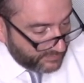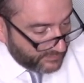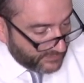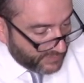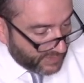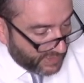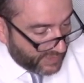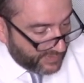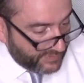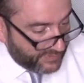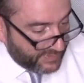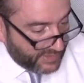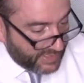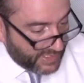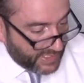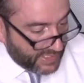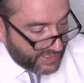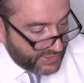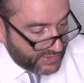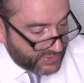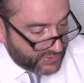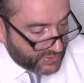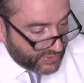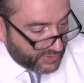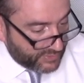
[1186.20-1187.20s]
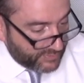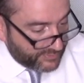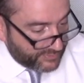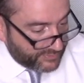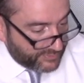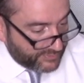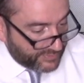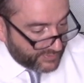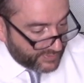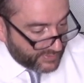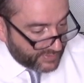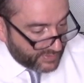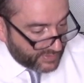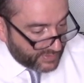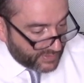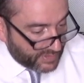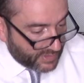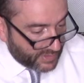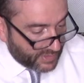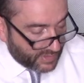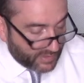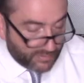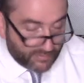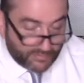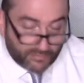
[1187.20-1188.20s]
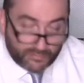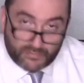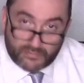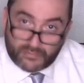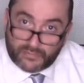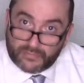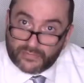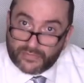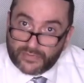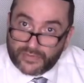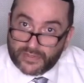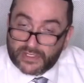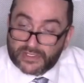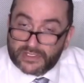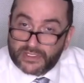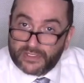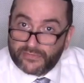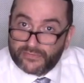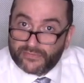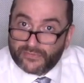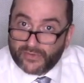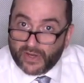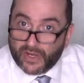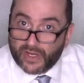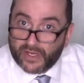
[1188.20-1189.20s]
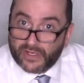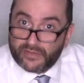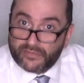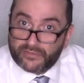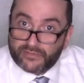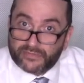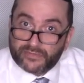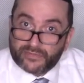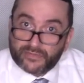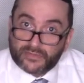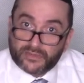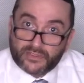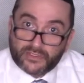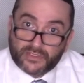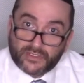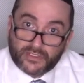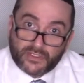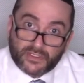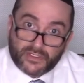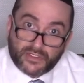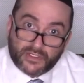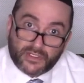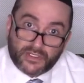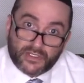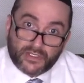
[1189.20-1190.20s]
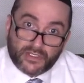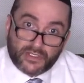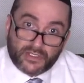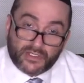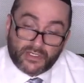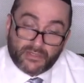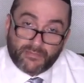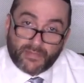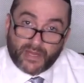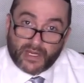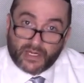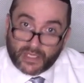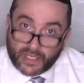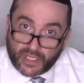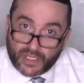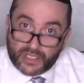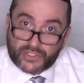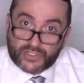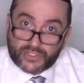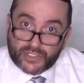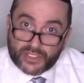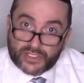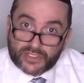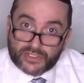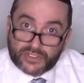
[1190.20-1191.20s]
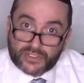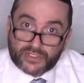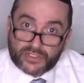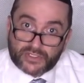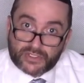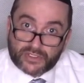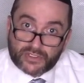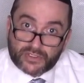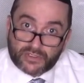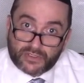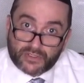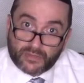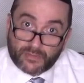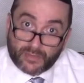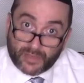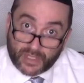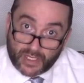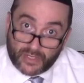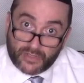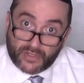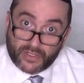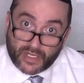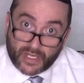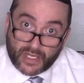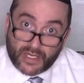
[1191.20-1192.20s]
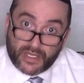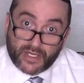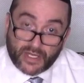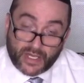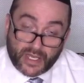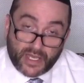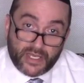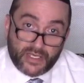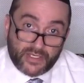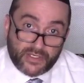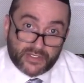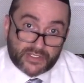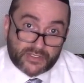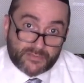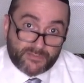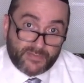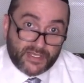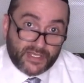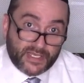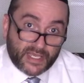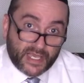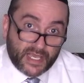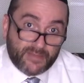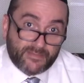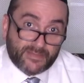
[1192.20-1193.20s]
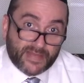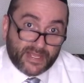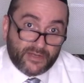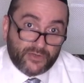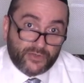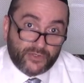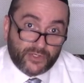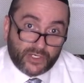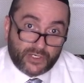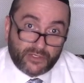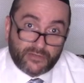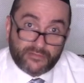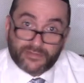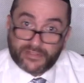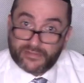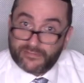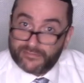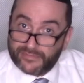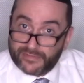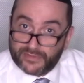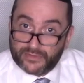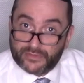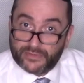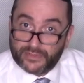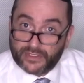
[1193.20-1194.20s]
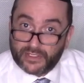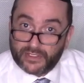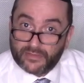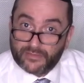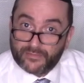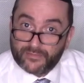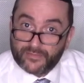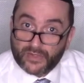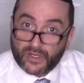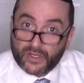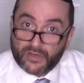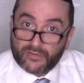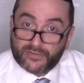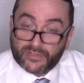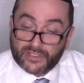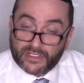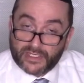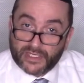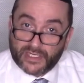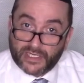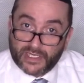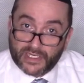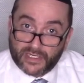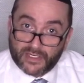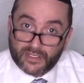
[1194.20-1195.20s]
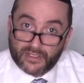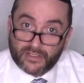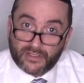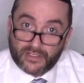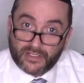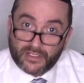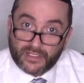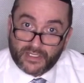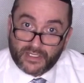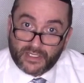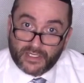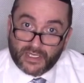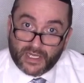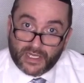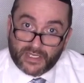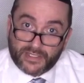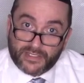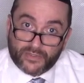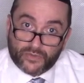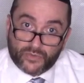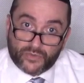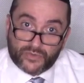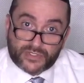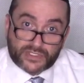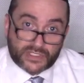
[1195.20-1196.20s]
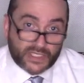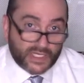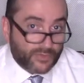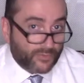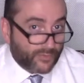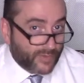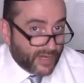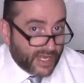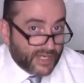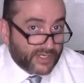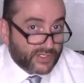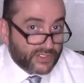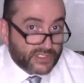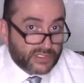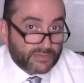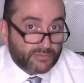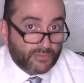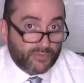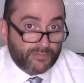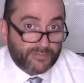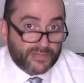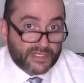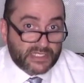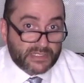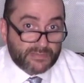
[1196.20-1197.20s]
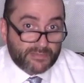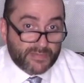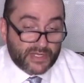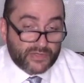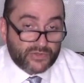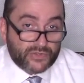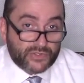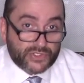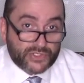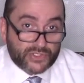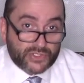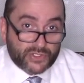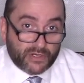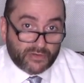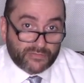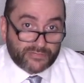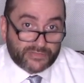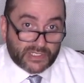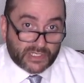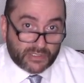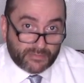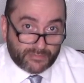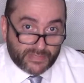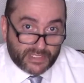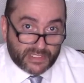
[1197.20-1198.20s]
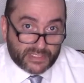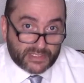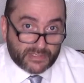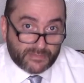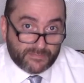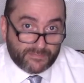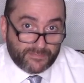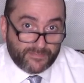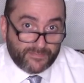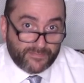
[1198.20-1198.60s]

at the age of 35, the Marcheshet, Reb Chanoch Henoch Egas, became a Rav in Vilna of a Kehilla. And he also ran a small Bes Medrash of Talmidim.